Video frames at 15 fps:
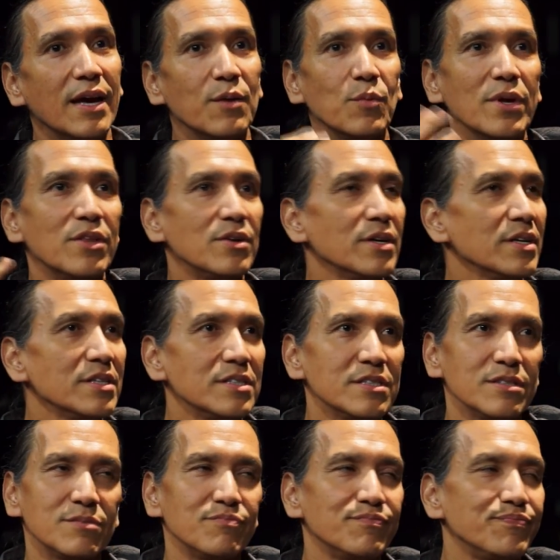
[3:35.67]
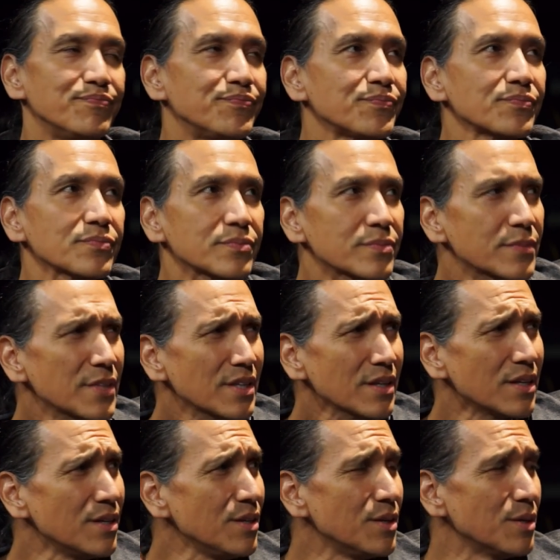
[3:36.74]
And whether it is,
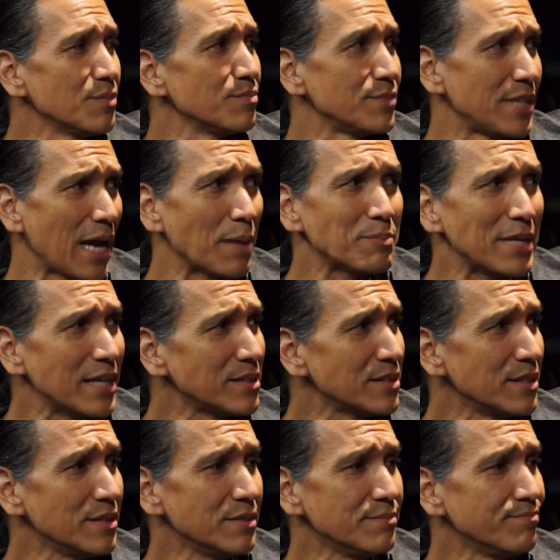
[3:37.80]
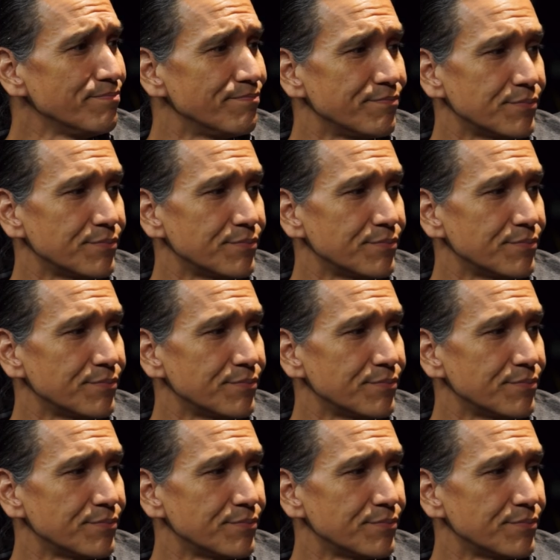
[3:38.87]
you know, tap dancing